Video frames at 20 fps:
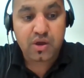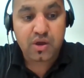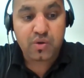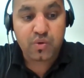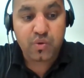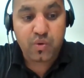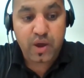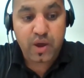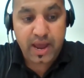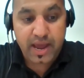
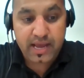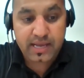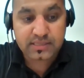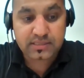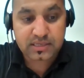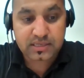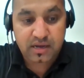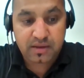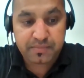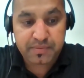who
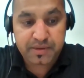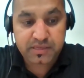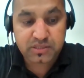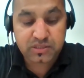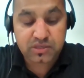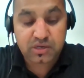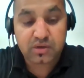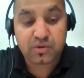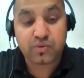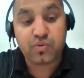has
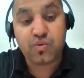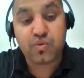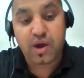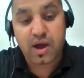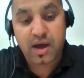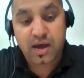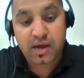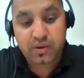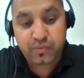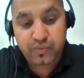comments or who
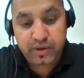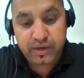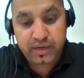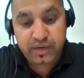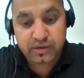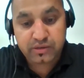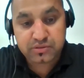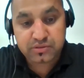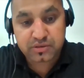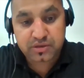are
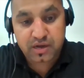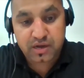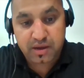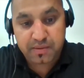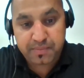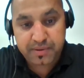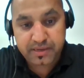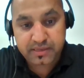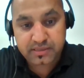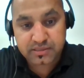willing to
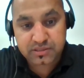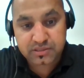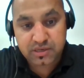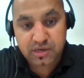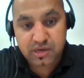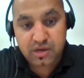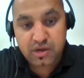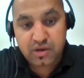comments